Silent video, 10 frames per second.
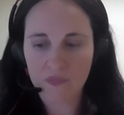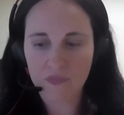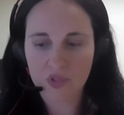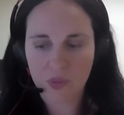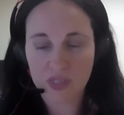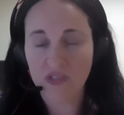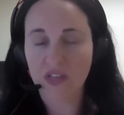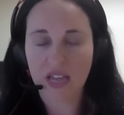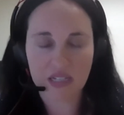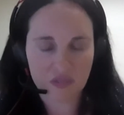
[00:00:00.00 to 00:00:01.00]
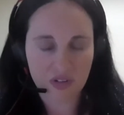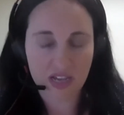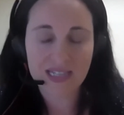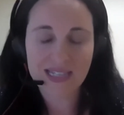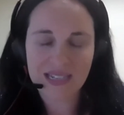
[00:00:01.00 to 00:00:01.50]
so until the end of
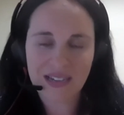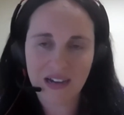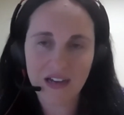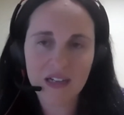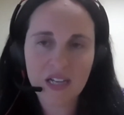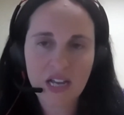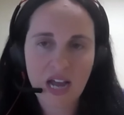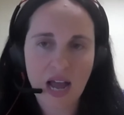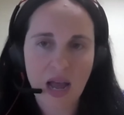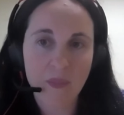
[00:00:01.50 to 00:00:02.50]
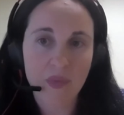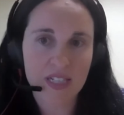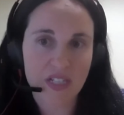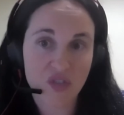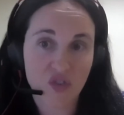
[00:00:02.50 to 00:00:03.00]
next year,
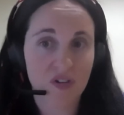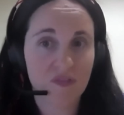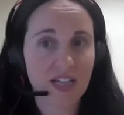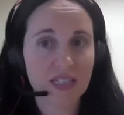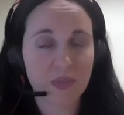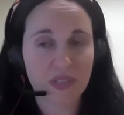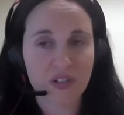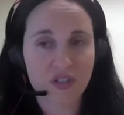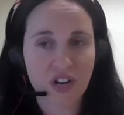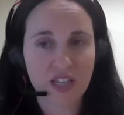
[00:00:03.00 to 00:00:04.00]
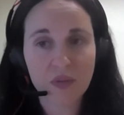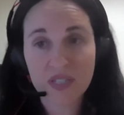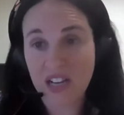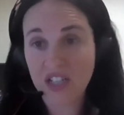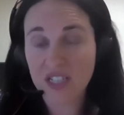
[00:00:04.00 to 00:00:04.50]
it's not available in Australia. It was
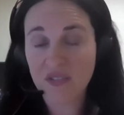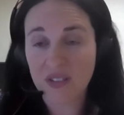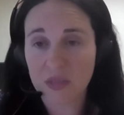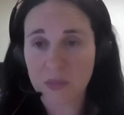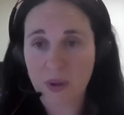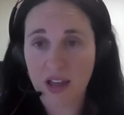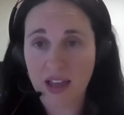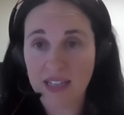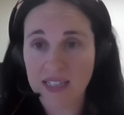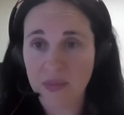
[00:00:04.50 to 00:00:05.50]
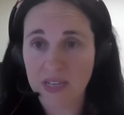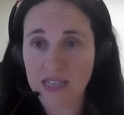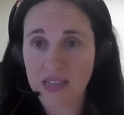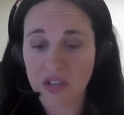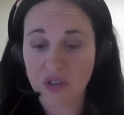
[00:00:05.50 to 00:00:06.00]
actually developed by academics
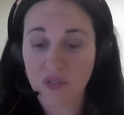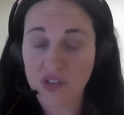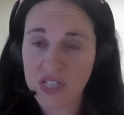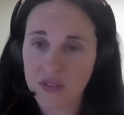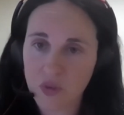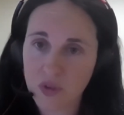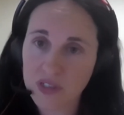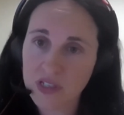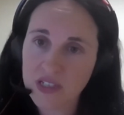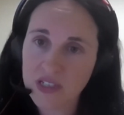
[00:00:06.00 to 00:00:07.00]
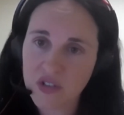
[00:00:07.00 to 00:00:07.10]
at the University of Auckland in New